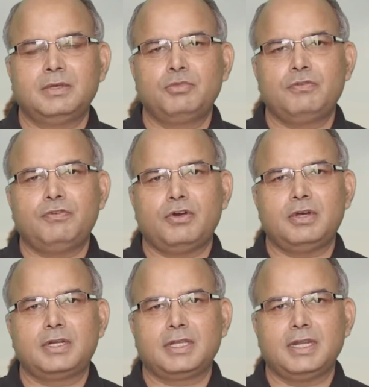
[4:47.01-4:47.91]
book
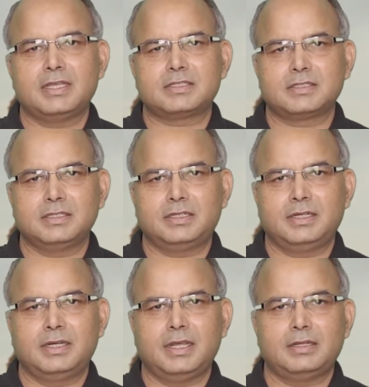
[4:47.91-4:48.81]
for class
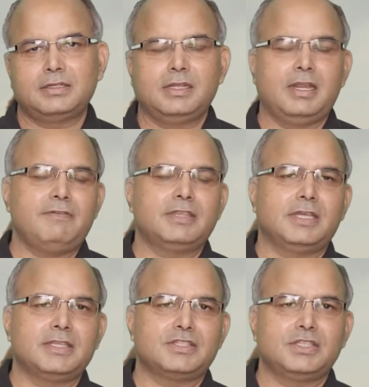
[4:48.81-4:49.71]
11th
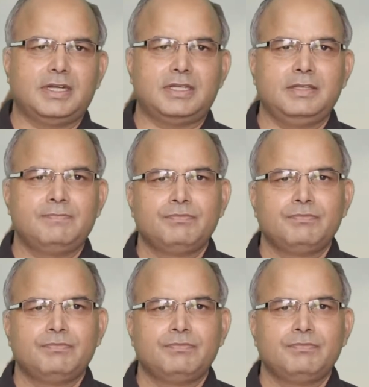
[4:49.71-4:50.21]
NCERT,